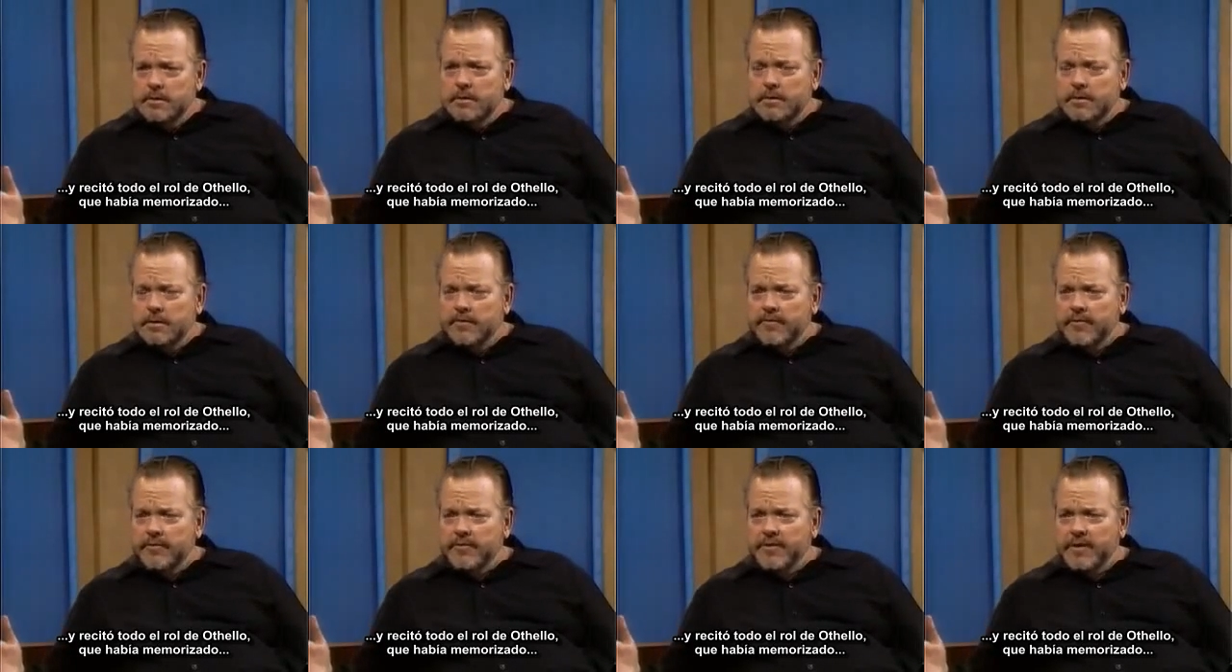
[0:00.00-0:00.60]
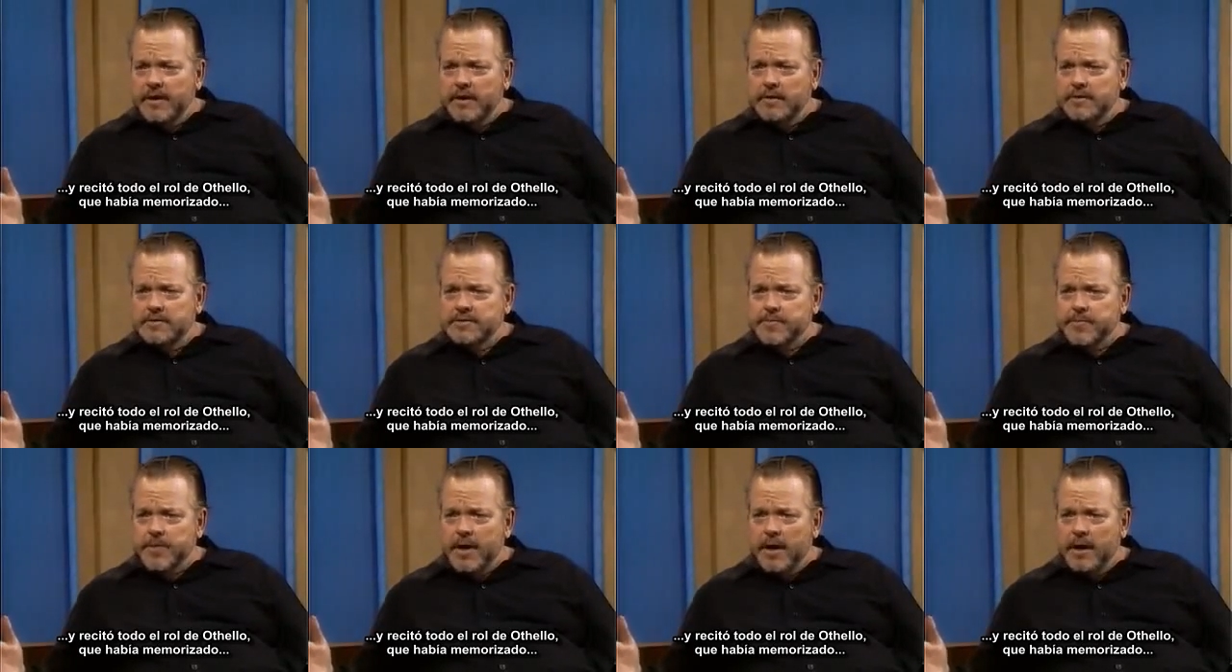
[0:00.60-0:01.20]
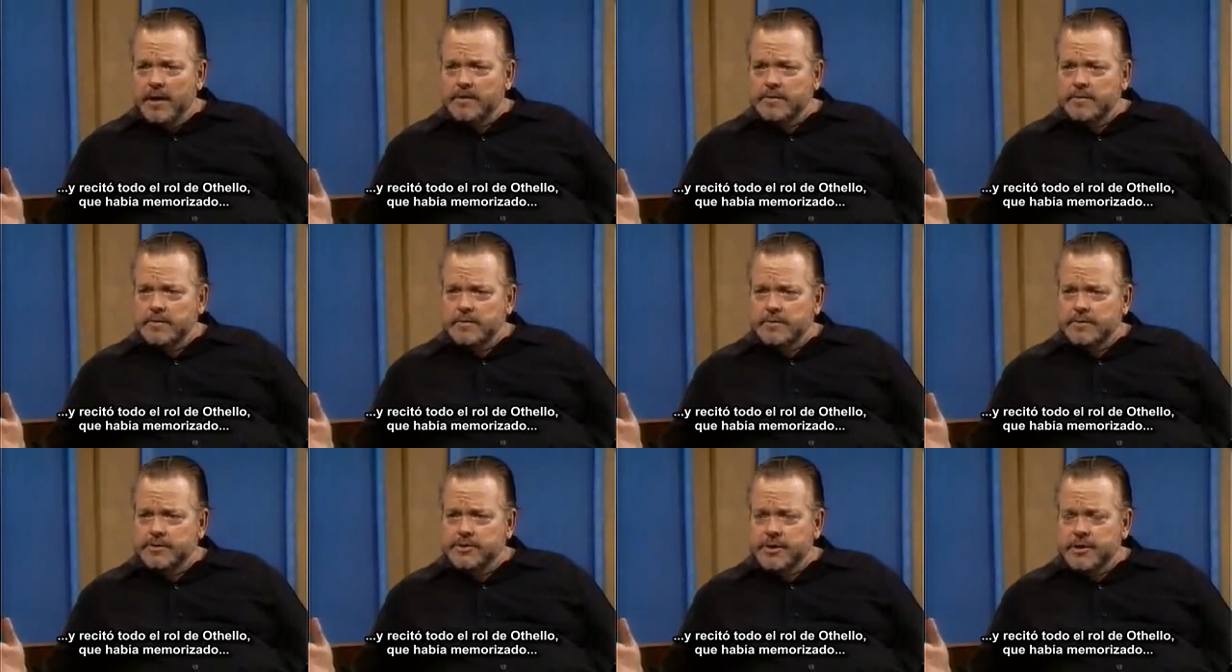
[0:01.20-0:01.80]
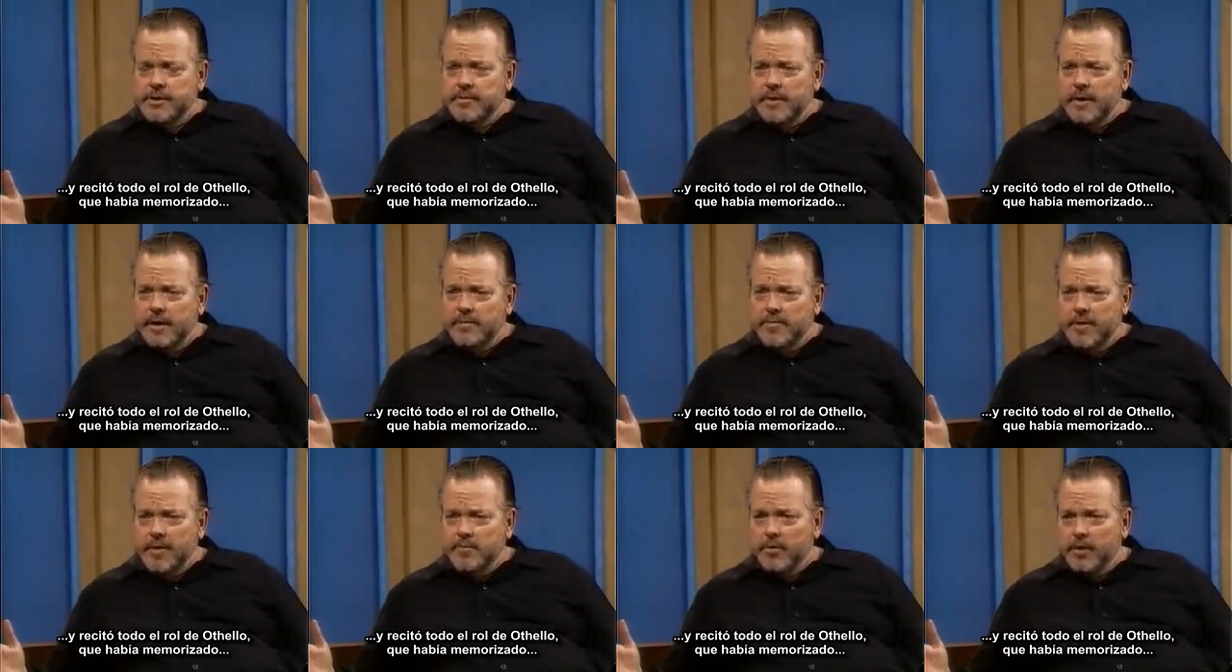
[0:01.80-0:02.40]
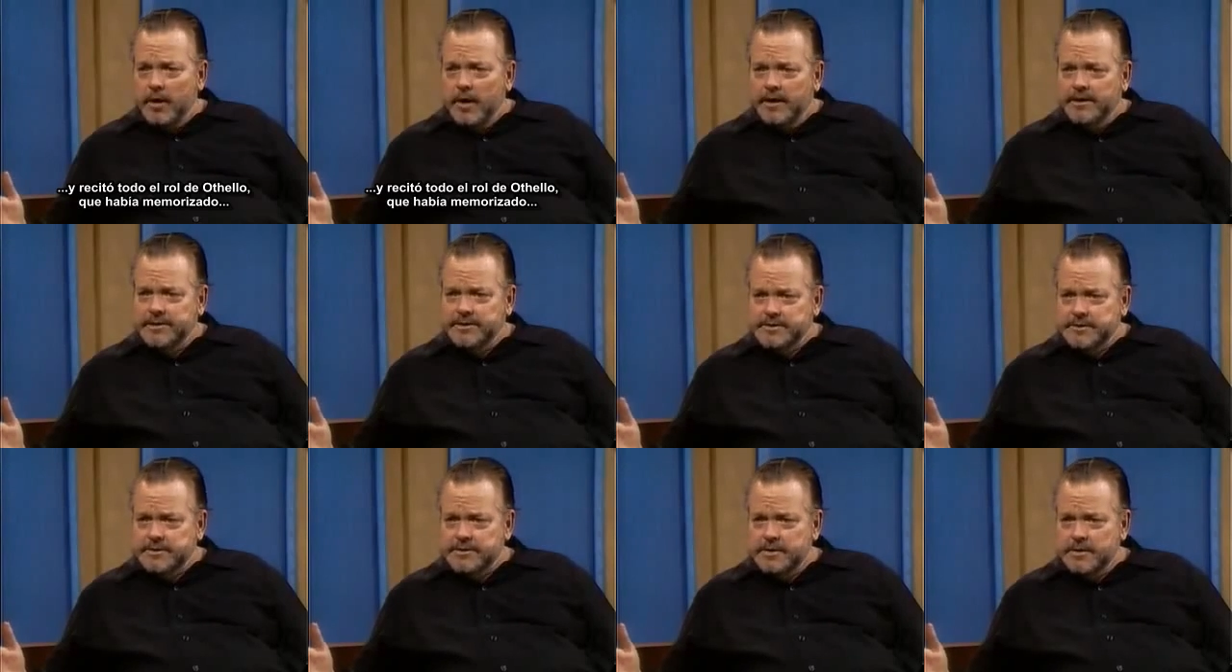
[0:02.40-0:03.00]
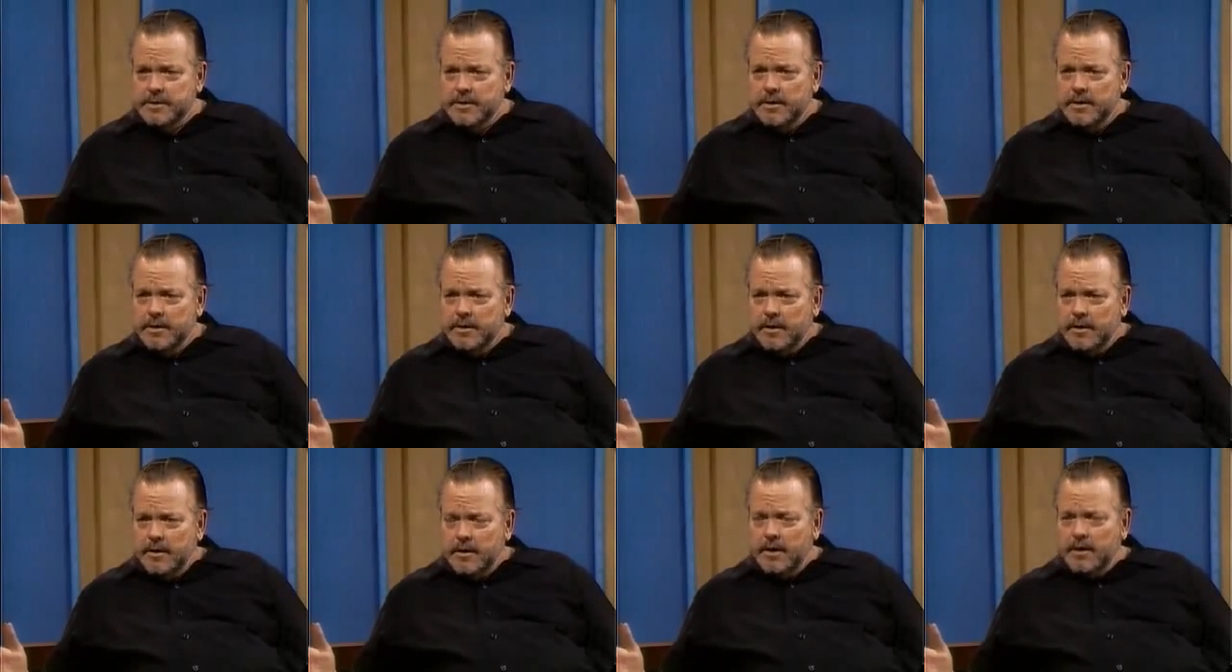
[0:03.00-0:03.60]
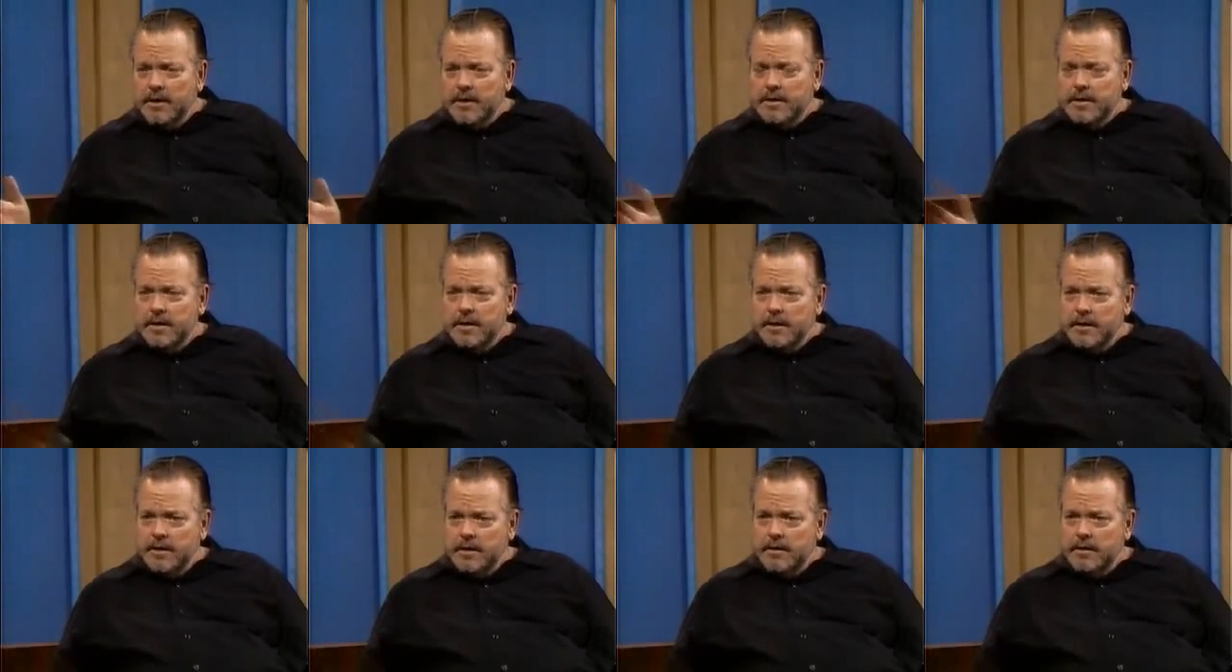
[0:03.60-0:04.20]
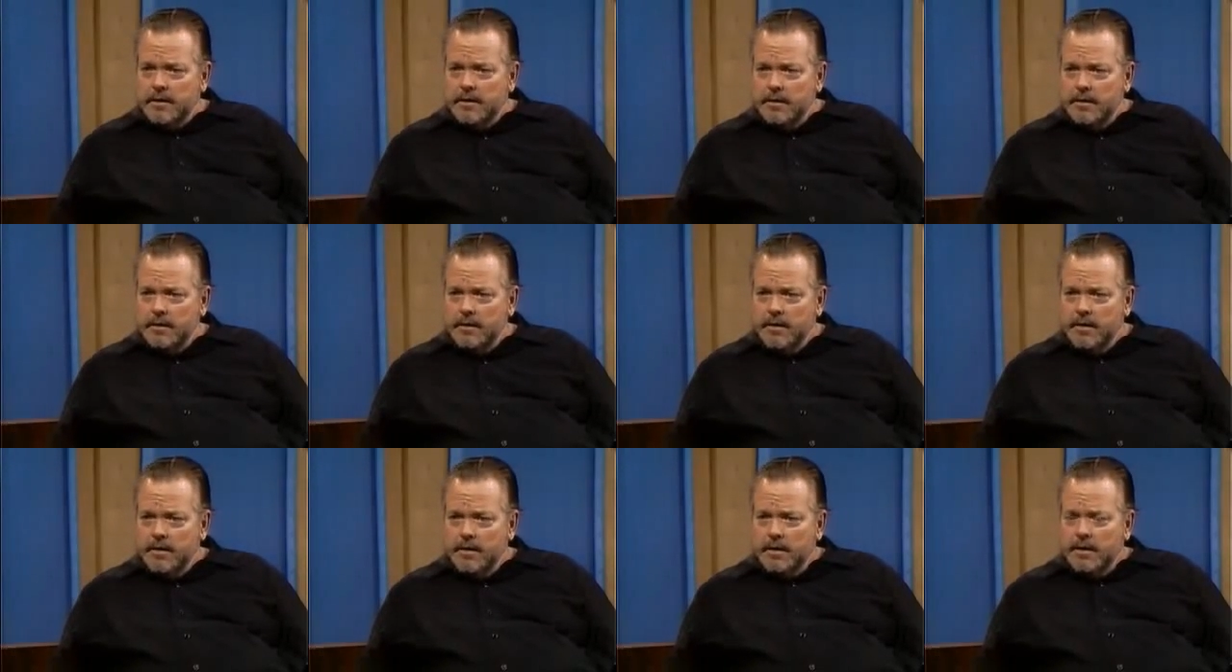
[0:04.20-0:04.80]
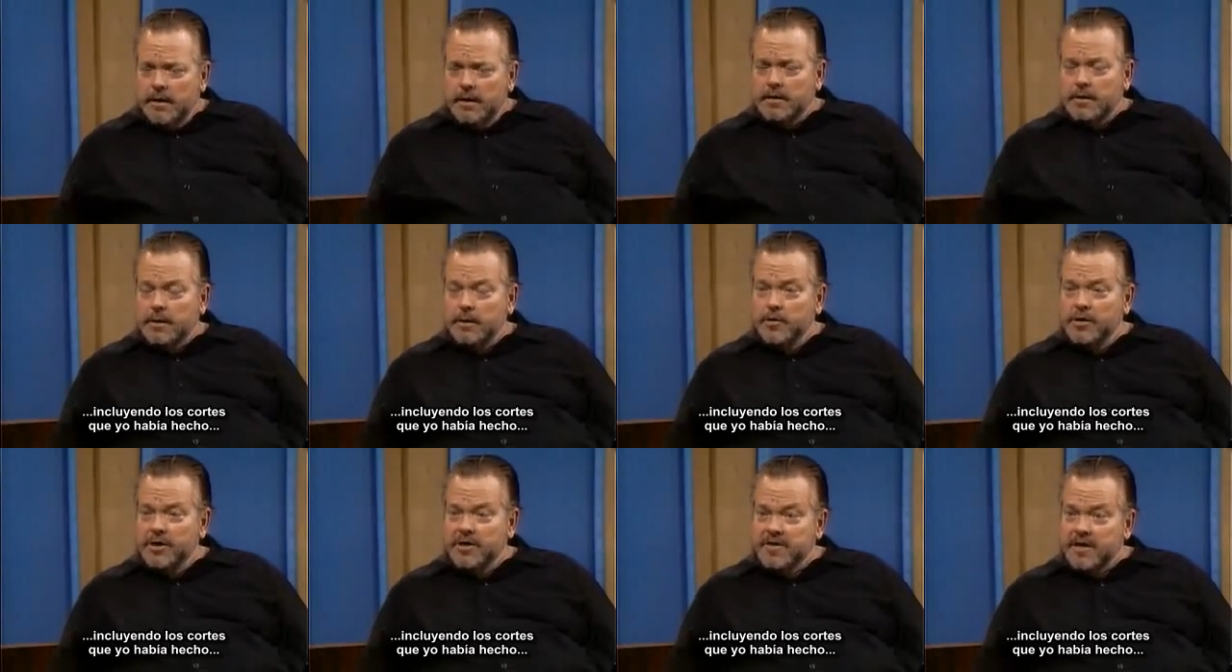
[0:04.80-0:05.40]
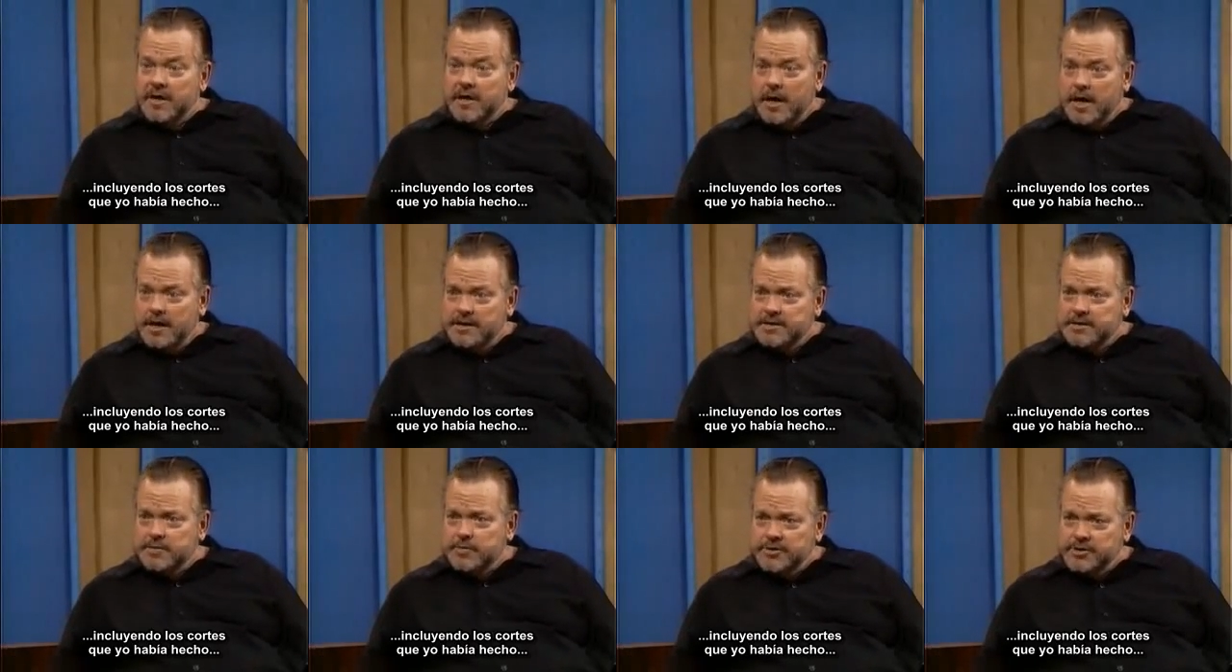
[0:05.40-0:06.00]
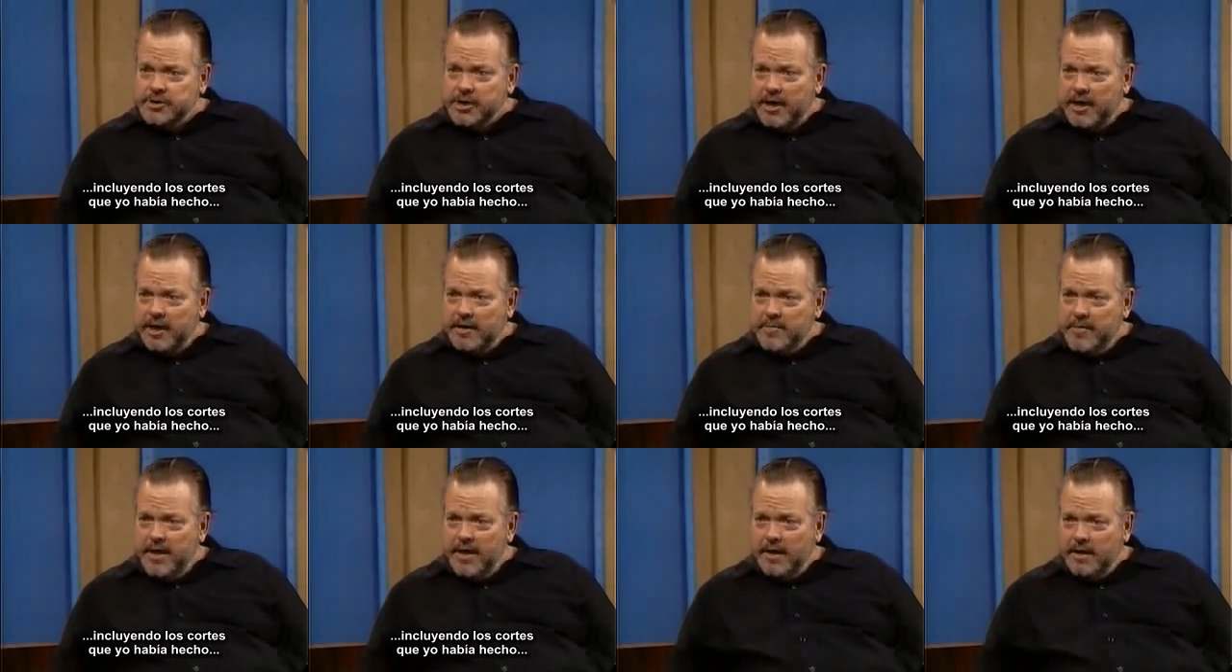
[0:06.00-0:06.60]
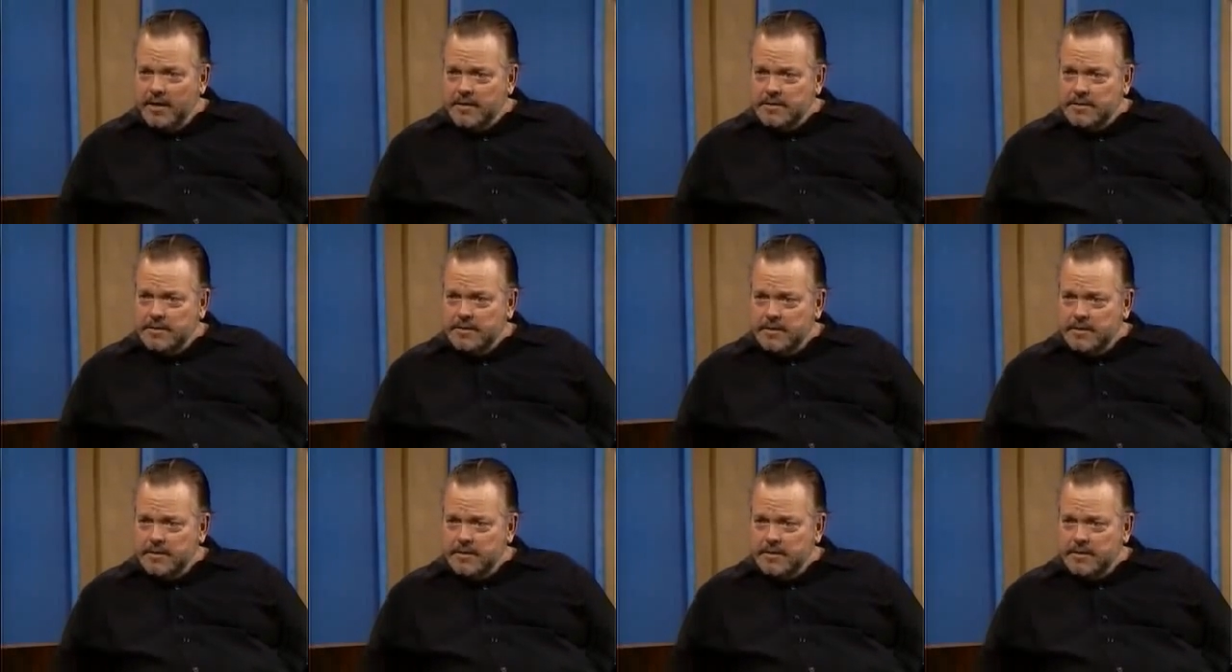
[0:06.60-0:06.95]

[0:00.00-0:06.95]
of Othello's part, which he had memorized, and including the cuts which I had made,